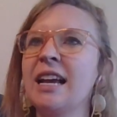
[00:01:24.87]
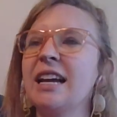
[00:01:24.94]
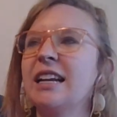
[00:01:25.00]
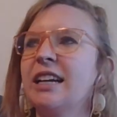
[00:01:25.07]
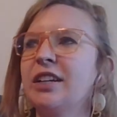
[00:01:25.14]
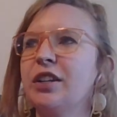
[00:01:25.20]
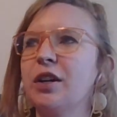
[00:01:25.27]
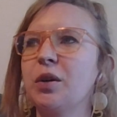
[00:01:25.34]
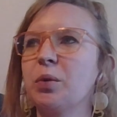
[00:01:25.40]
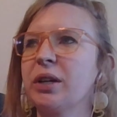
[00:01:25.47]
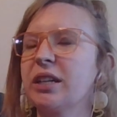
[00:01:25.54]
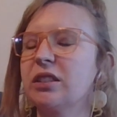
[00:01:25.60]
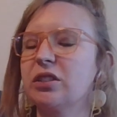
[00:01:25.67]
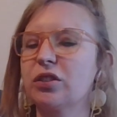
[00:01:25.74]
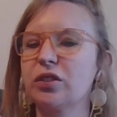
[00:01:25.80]
and I know we
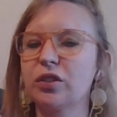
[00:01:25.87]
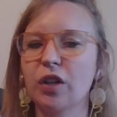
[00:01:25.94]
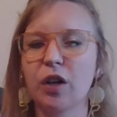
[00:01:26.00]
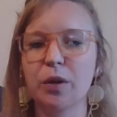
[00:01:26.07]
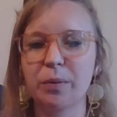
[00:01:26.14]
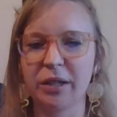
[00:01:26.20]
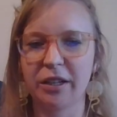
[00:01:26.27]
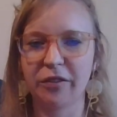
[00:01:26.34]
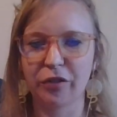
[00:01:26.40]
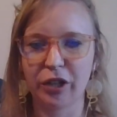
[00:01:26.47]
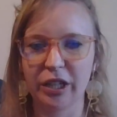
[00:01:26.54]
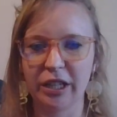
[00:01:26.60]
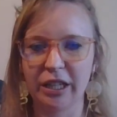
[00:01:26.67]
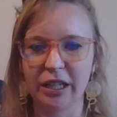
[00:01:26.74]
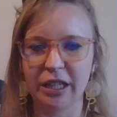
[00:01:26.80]
get so many
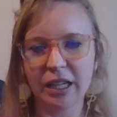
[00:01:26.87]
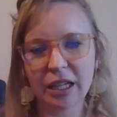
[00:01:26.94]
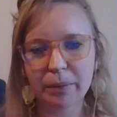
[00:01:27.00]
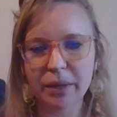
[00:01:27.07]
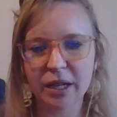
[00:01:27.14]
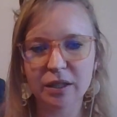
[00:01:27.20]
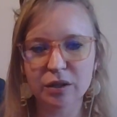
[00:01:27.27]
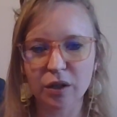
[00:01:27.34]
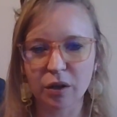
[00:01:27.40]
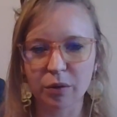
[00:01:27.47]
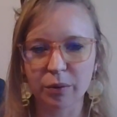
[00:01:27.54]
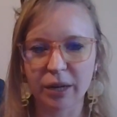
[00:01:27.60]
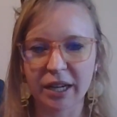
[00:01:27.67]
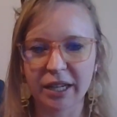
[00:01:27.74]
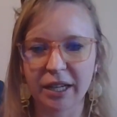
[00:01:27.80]
freaking emails
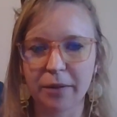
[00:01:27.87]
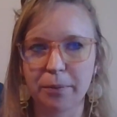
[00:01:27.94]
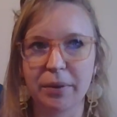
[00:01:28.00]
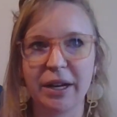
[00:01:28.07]
already,